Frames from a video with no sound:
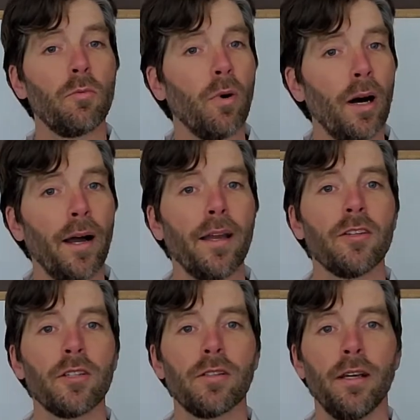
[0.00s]
why,
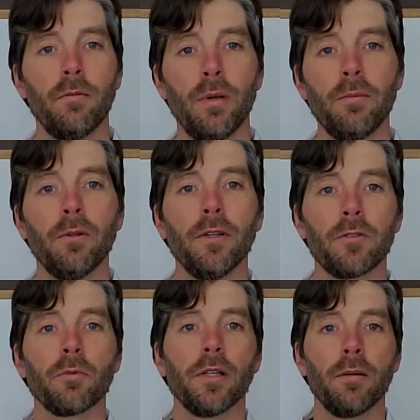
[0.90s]
just like in people, it's
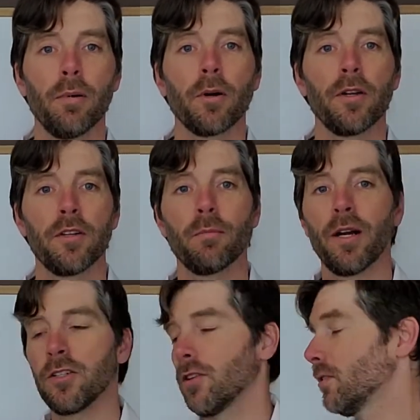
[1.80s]
really important to
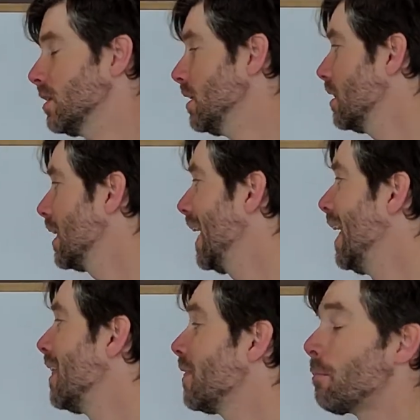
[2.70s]
brush their teeth.
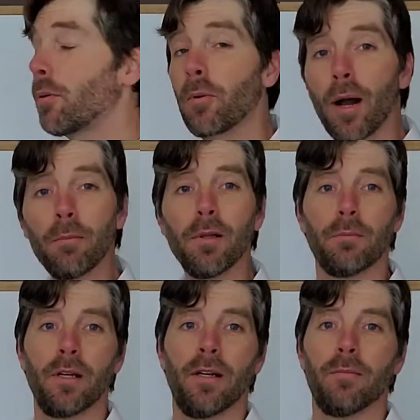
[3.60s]
The problem
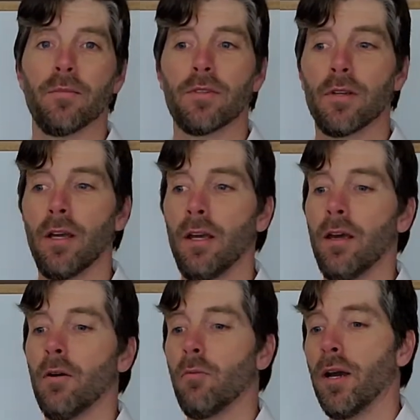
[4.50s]
comes
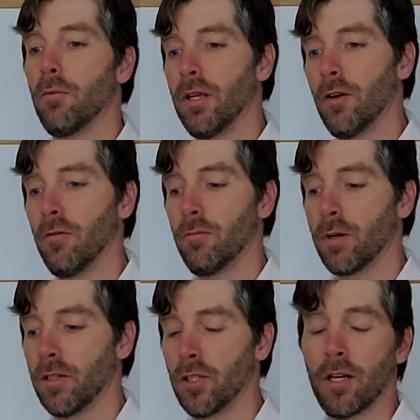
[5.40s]
when we don't
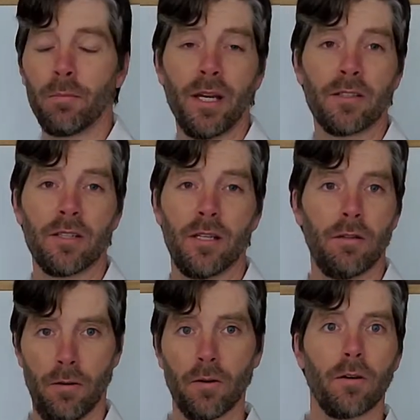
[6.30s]
brush our pet's teeth,
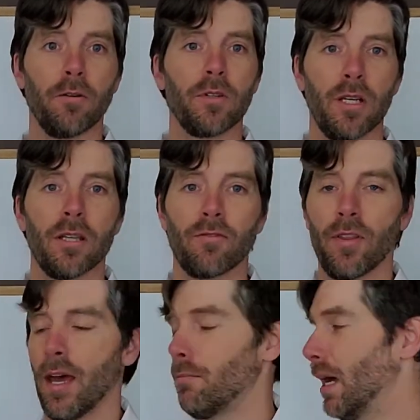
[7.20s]
or our own teeth for
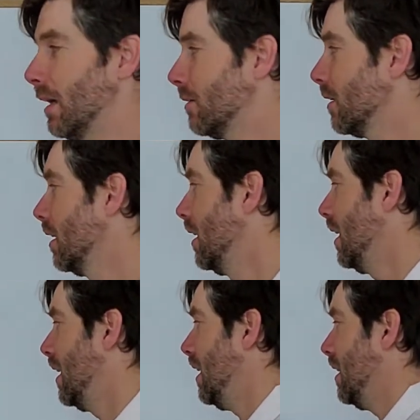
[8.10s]
that matter,
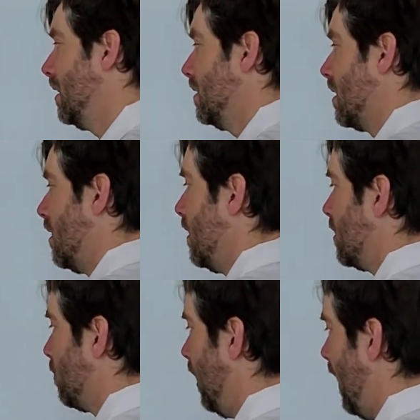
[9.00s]
is this
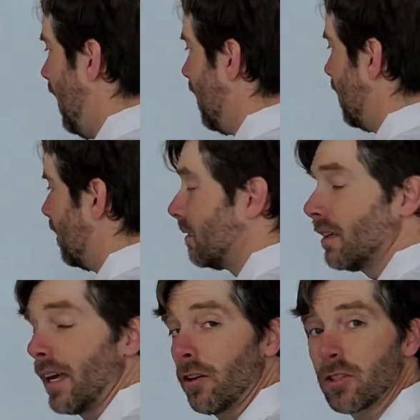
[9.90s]
plaque
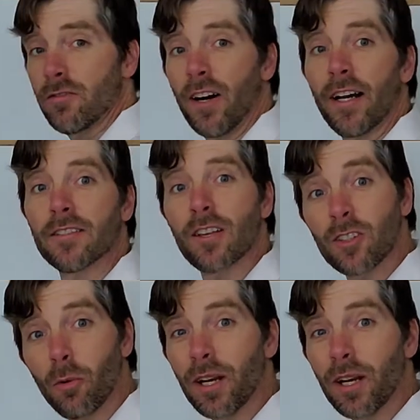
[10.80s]
calcifies. So it